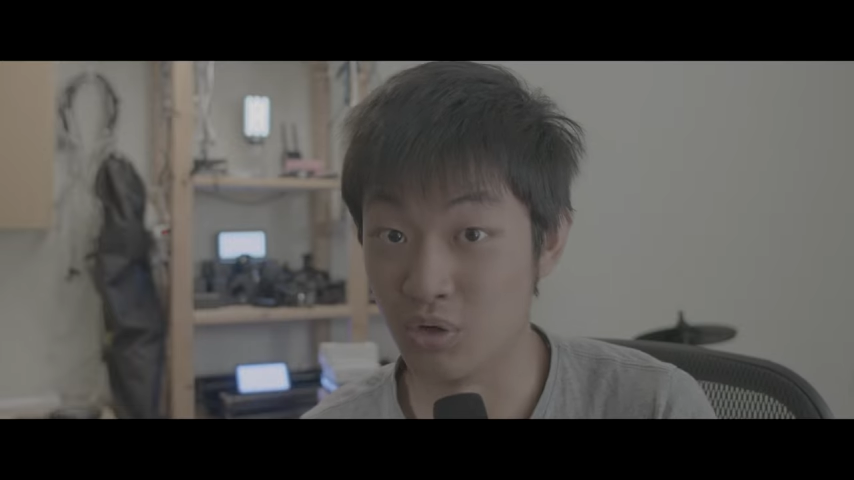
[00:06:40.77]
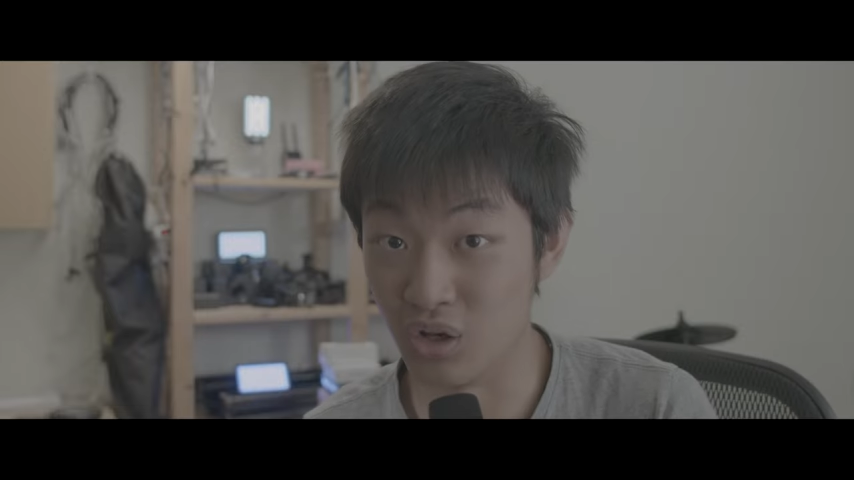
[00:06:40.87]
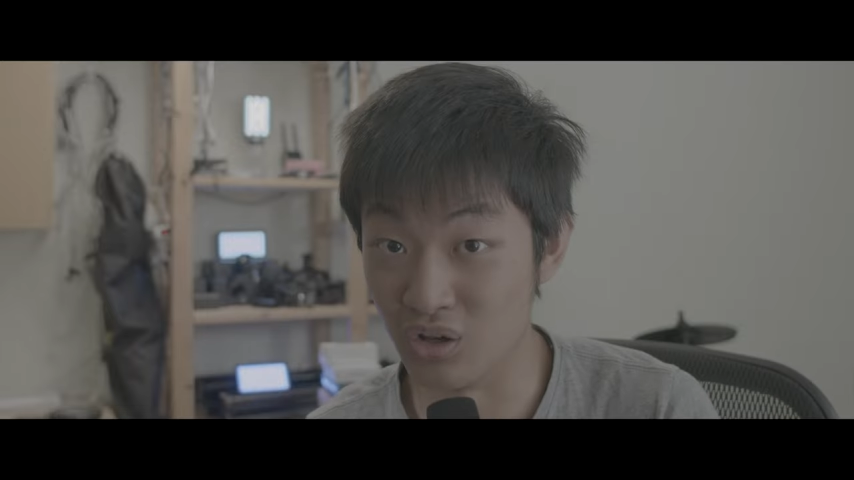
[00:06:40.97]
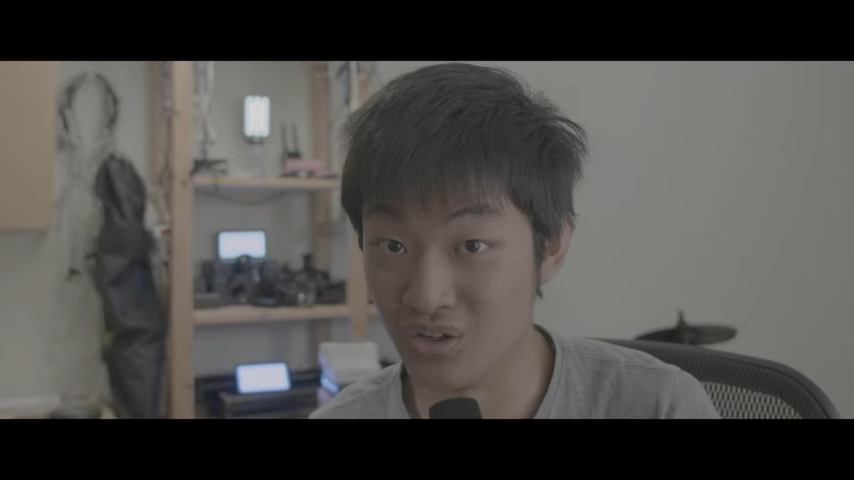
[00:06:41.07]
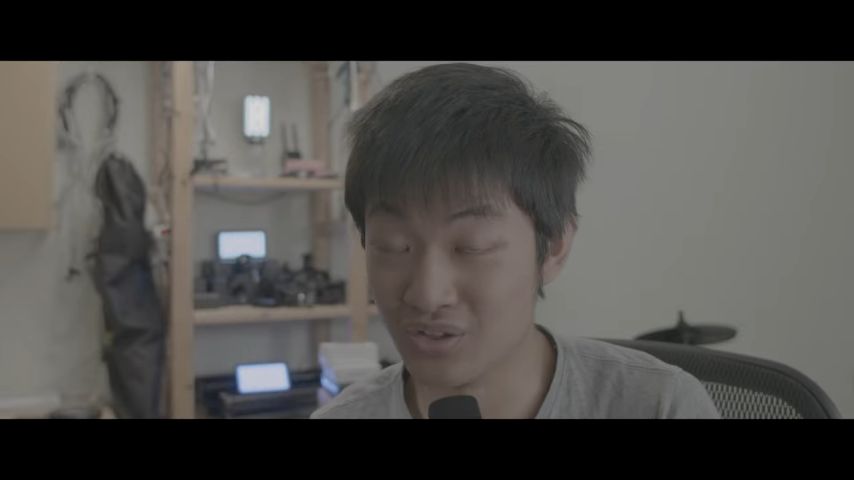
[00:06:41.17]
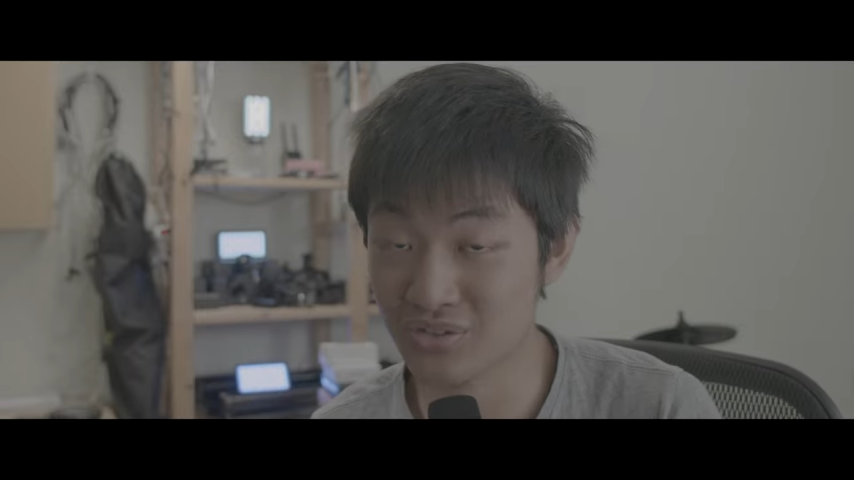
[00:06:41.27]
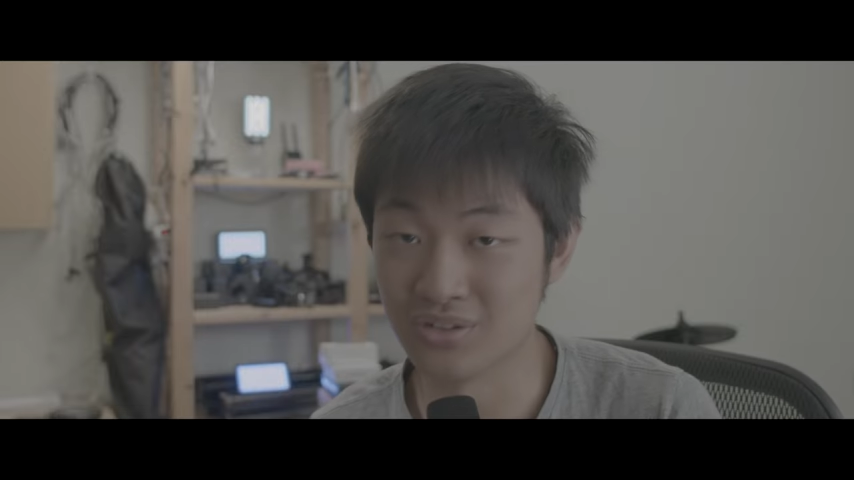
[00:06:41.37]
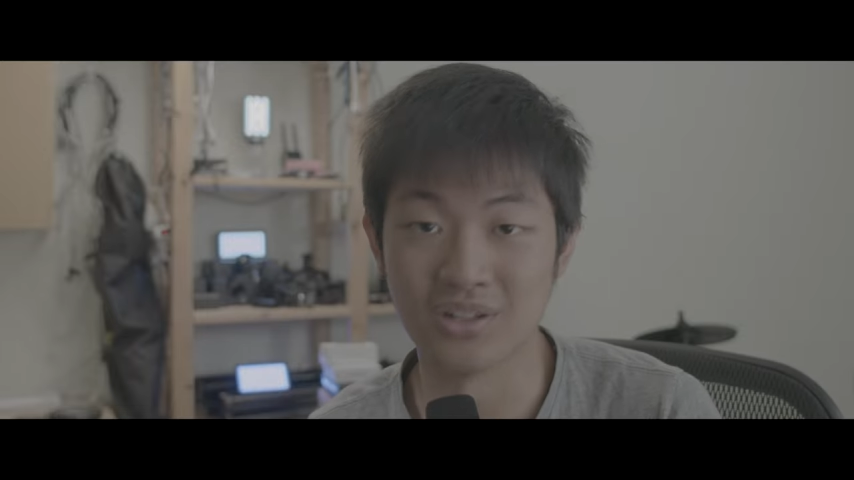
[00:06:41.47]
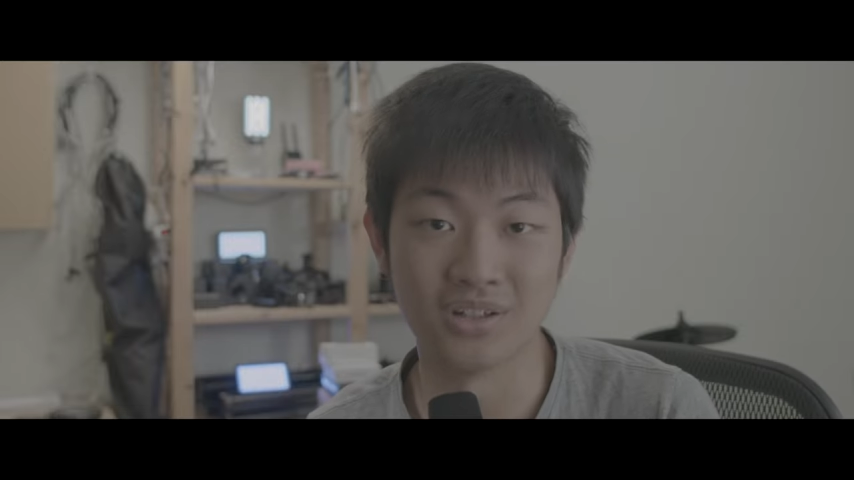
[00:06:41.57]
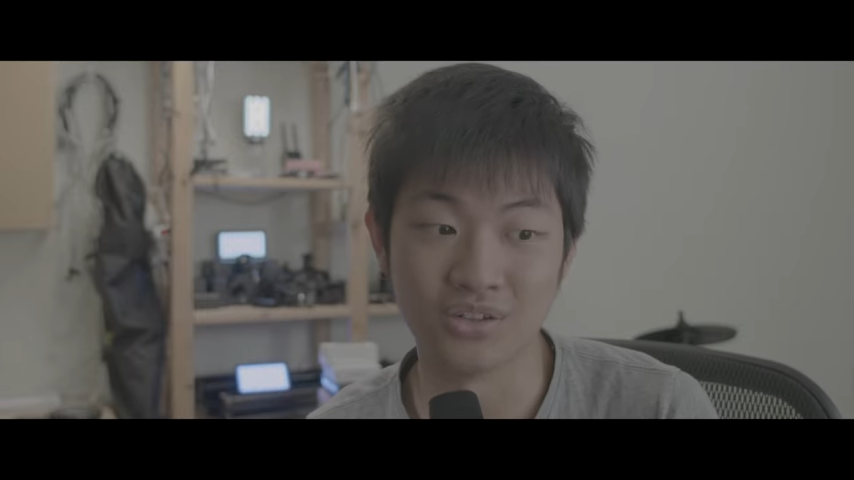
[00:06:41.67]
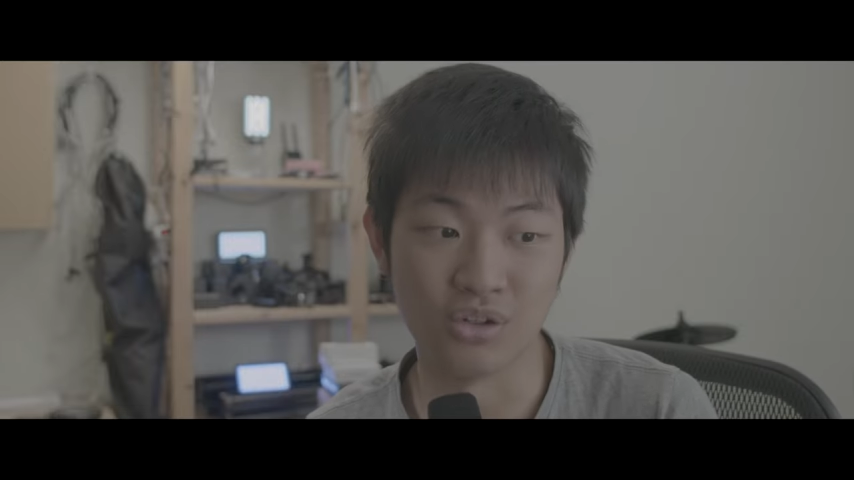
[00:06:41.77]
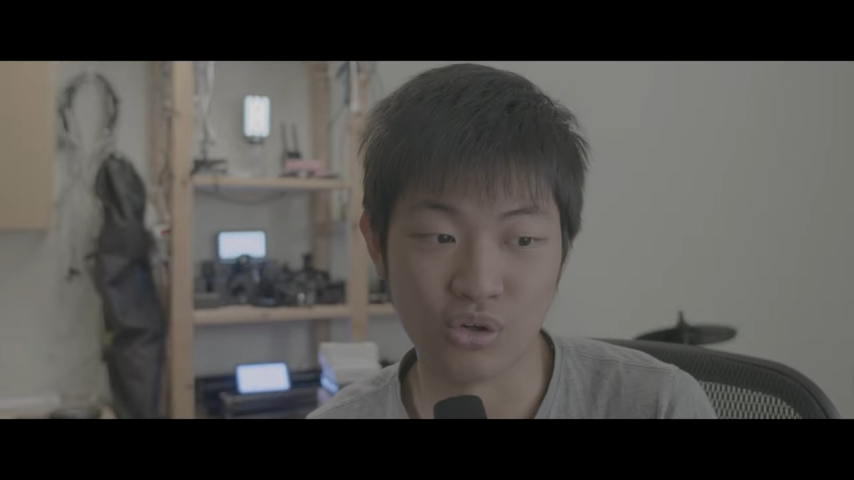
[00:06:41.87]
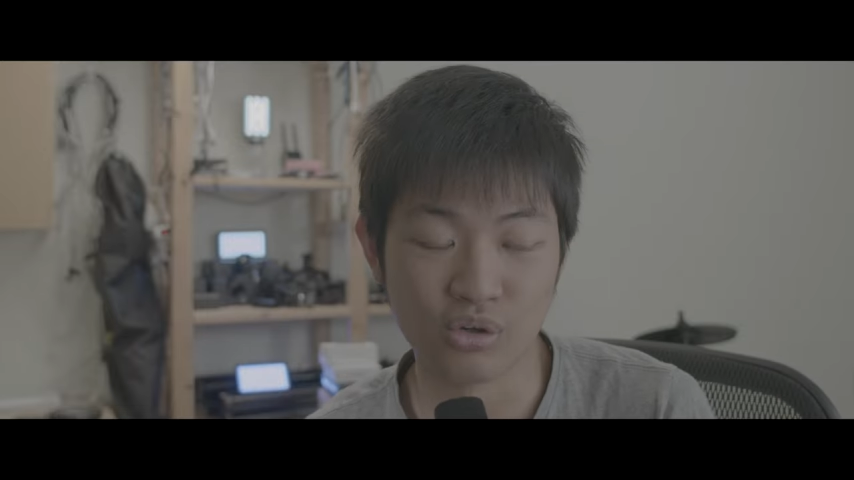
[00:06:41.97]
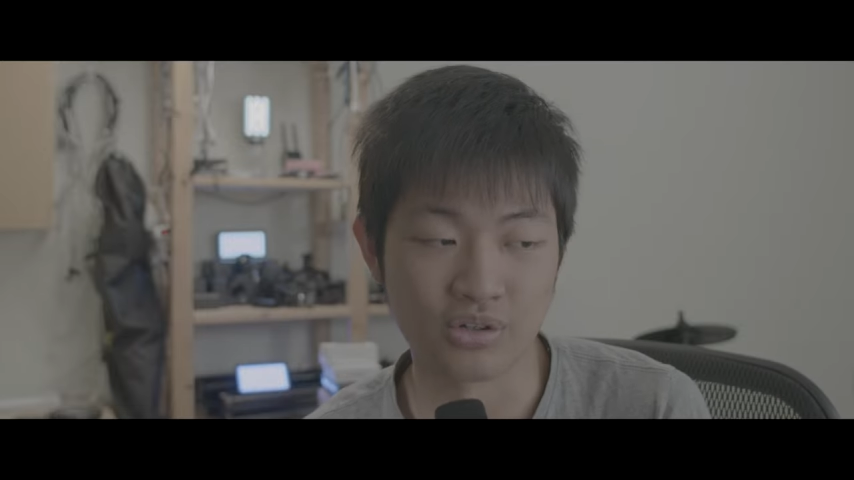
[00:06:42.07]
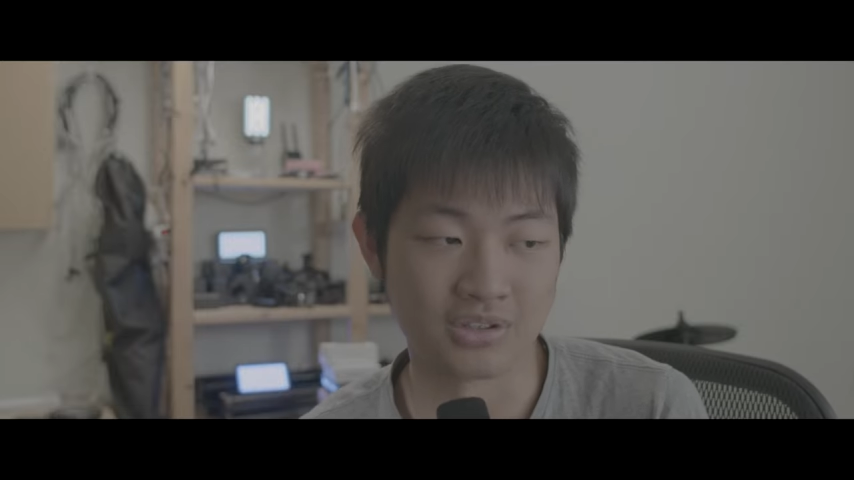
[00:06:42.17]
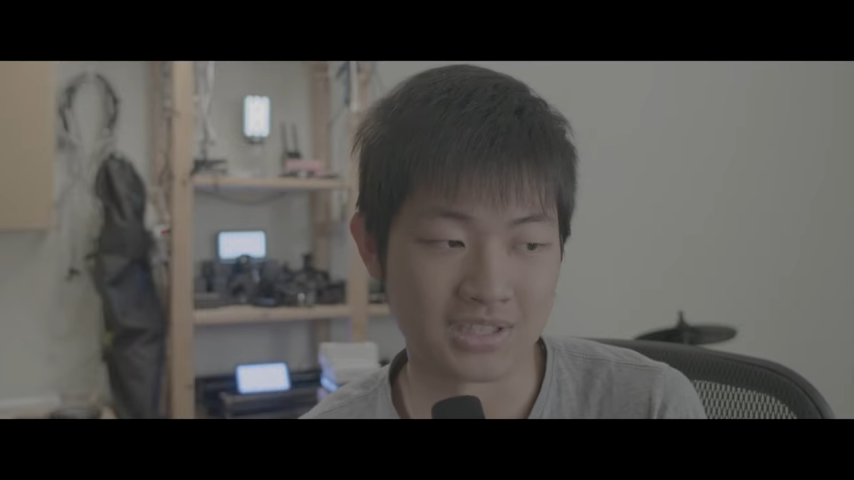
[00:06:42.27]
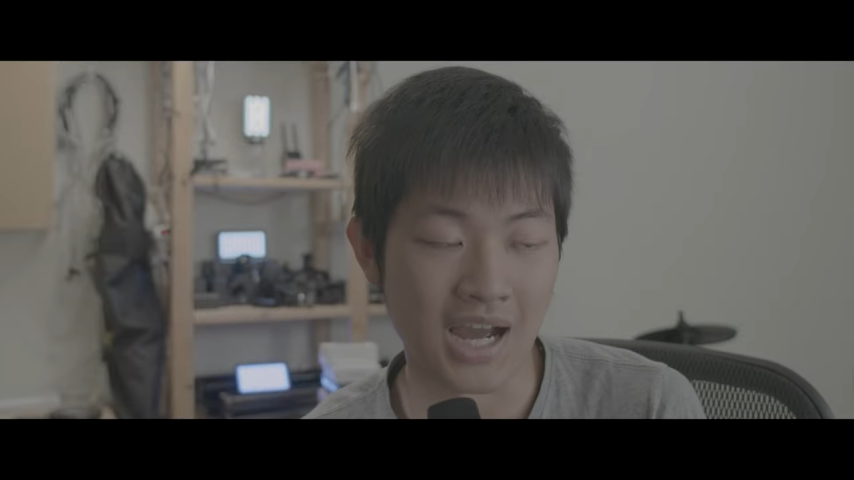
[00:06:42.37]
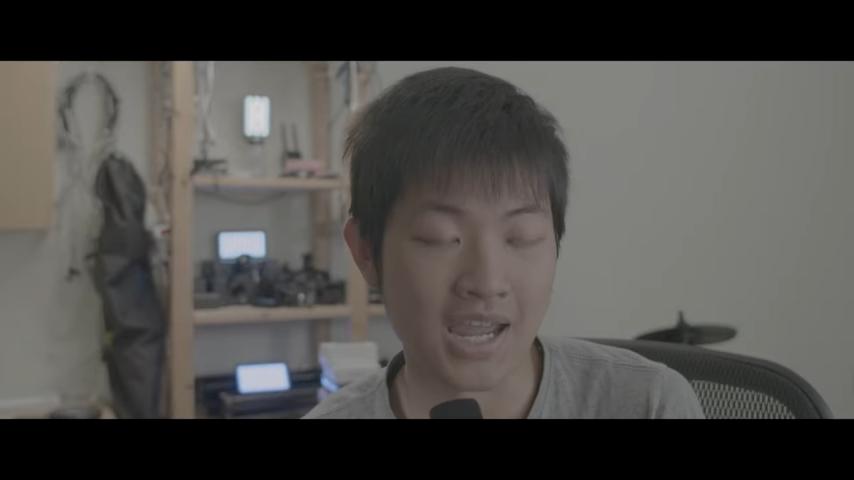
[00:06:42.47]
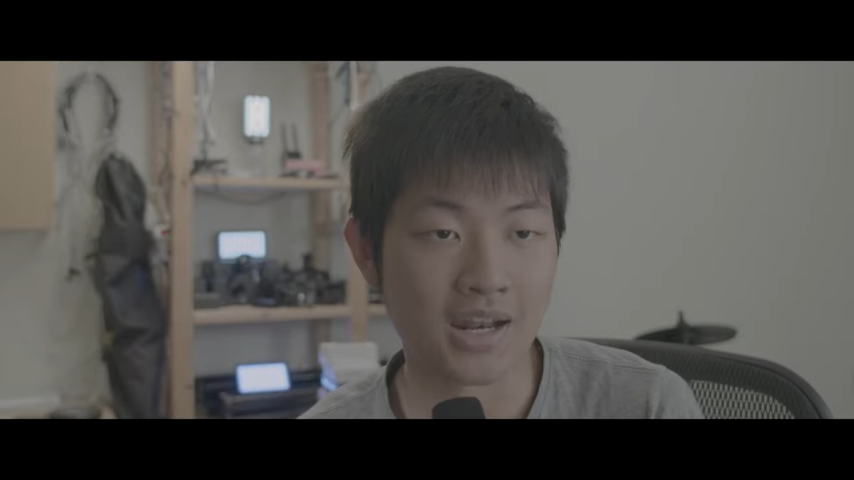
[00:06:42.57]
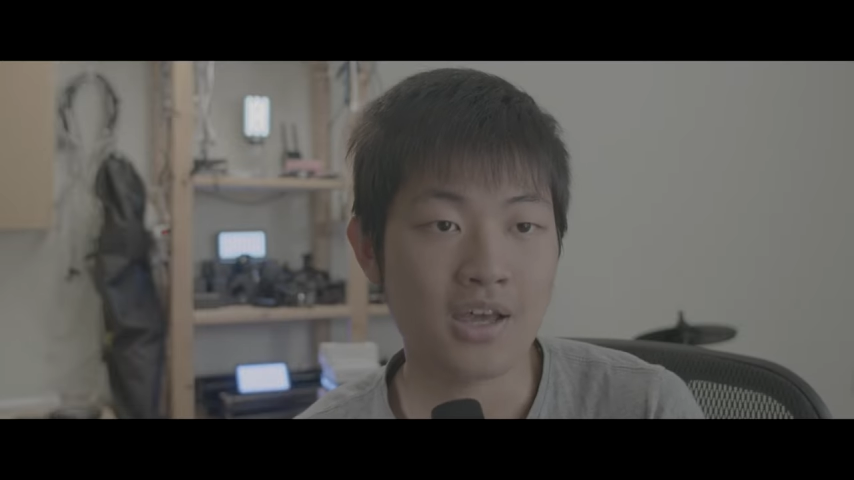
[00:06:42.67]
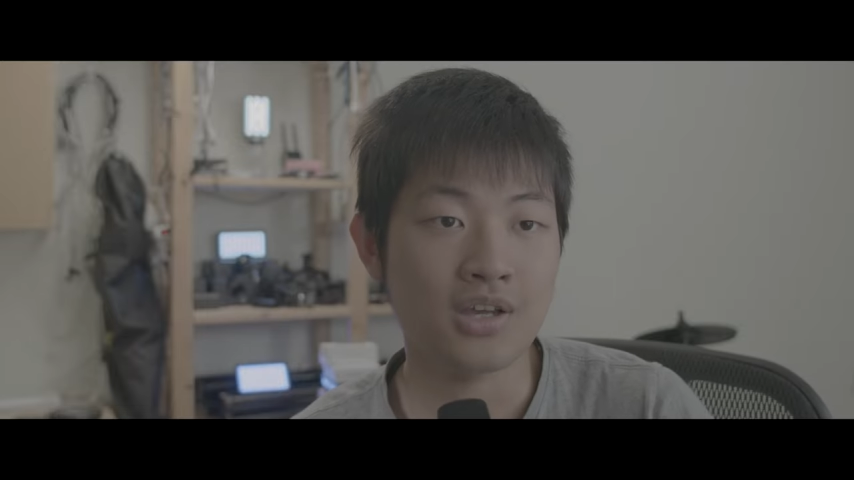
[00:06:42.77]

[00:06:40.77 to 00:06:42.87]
long on the longer side.